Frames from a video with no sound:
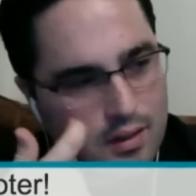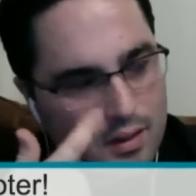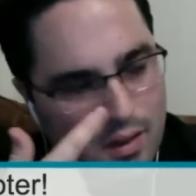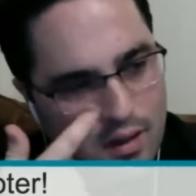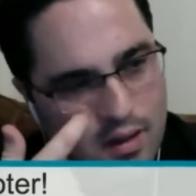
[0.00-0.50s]

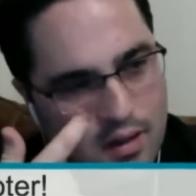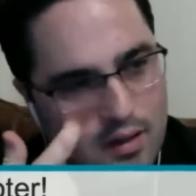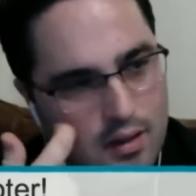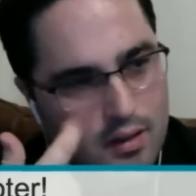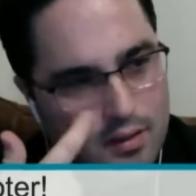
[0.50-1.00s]

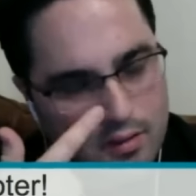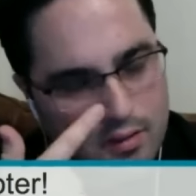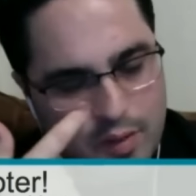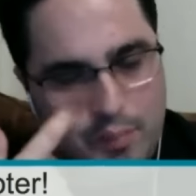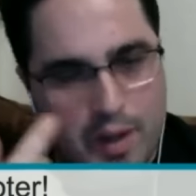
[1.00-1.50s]
uh,
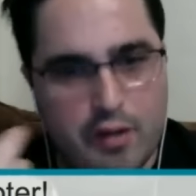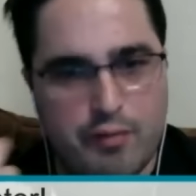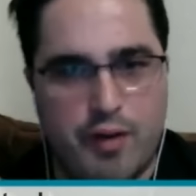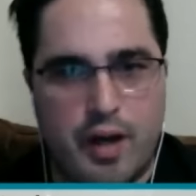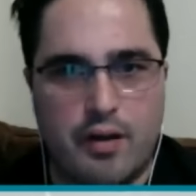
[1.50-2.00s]
some of the
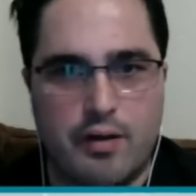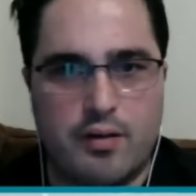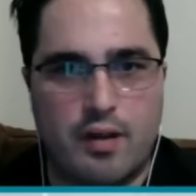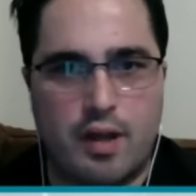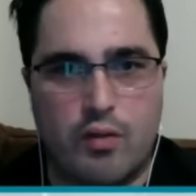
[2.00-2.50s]

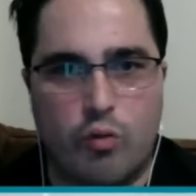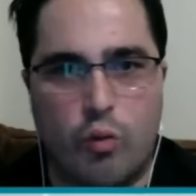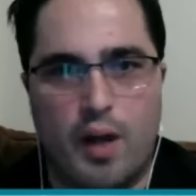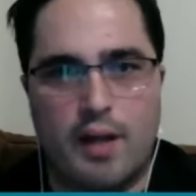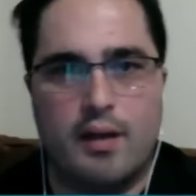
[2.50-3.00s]
microfighters. They had
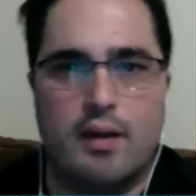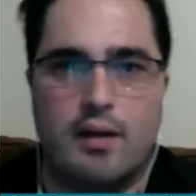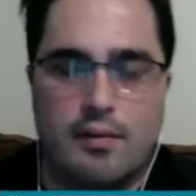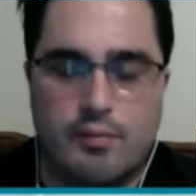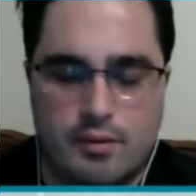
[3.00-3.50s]
what
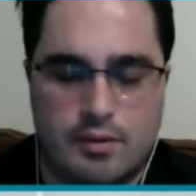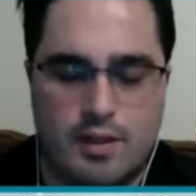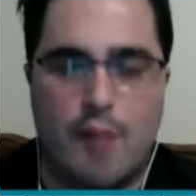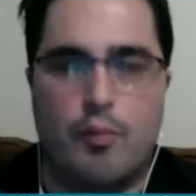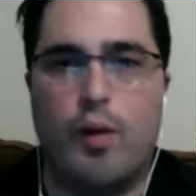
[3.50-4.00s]
uh,
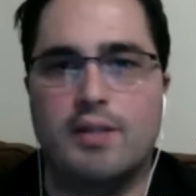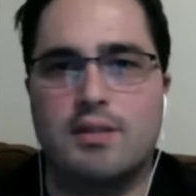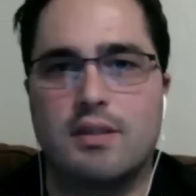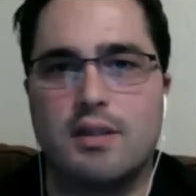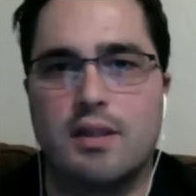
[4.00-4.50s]
Snap
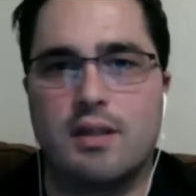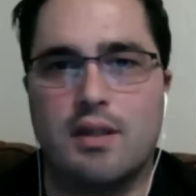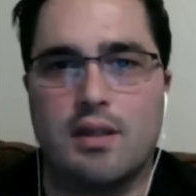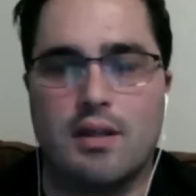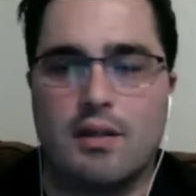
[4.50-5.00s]

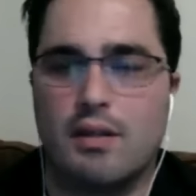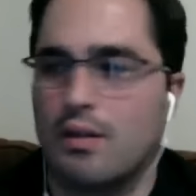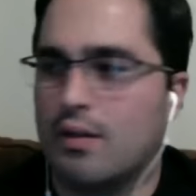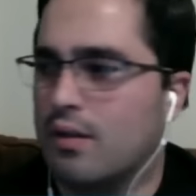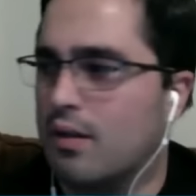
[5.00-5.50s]
Wexley and
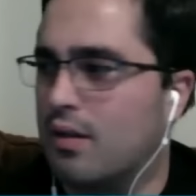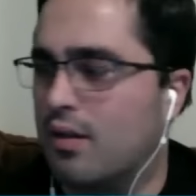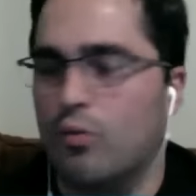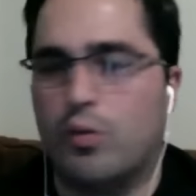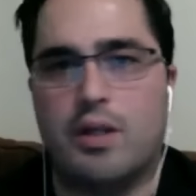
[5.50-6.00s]
uh,
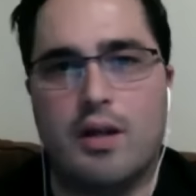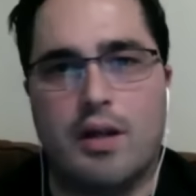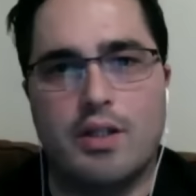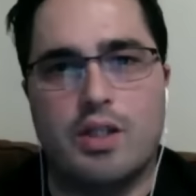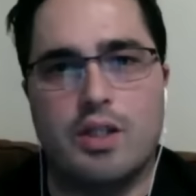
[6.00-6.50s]
the Wookiee
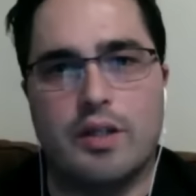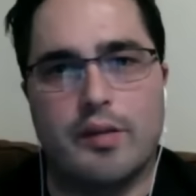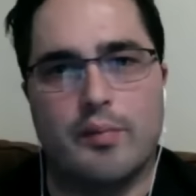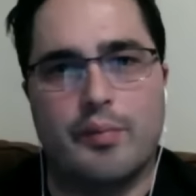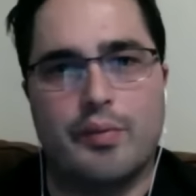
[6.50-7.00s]

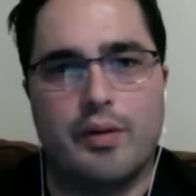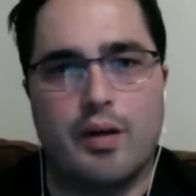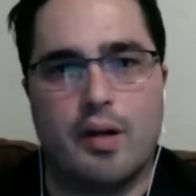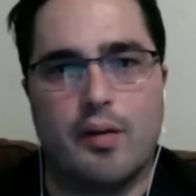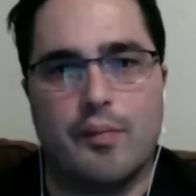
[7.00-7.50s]
gunship.
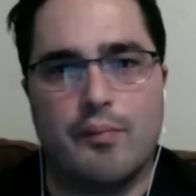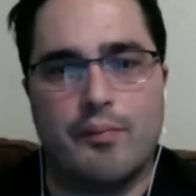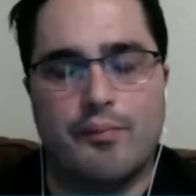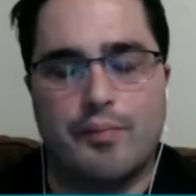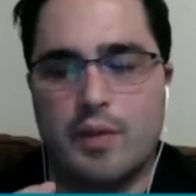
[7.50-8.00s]
Um,
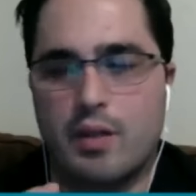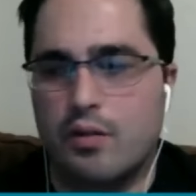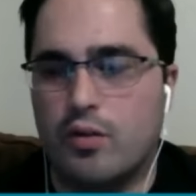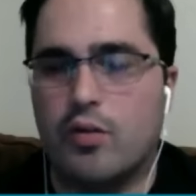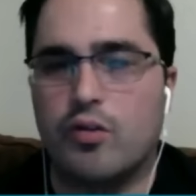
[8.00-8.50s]

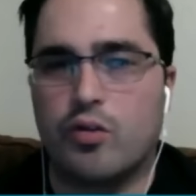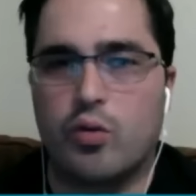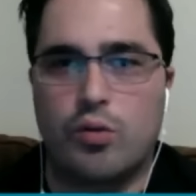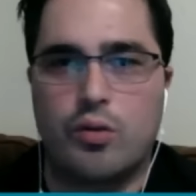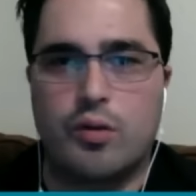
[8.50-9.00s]
so those are
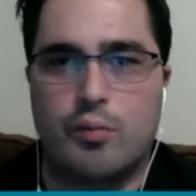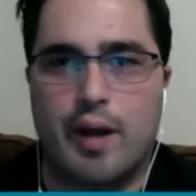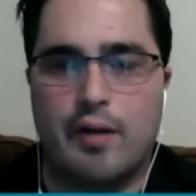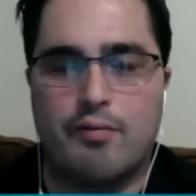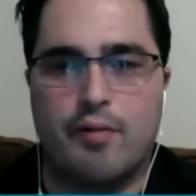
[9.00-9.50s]
cool little
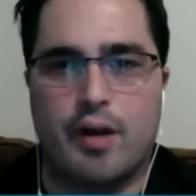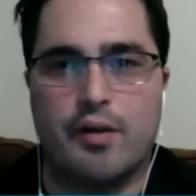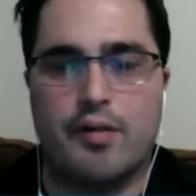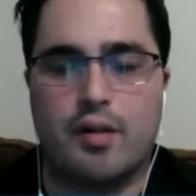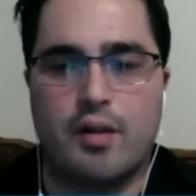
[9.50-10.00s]

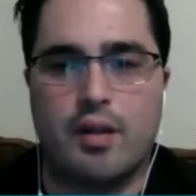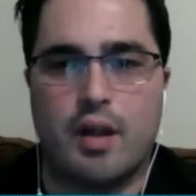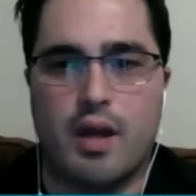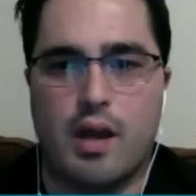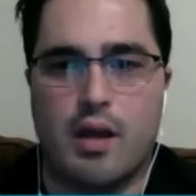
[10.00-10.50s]
microfighters. And then they
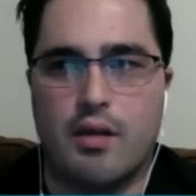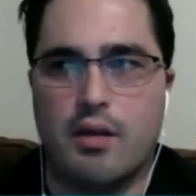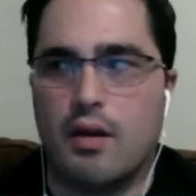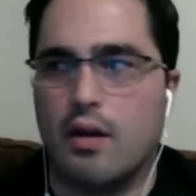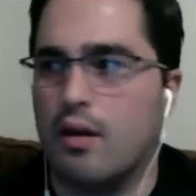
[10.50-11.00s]
had
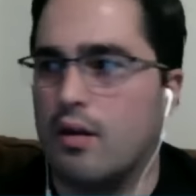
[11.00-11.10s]
uh,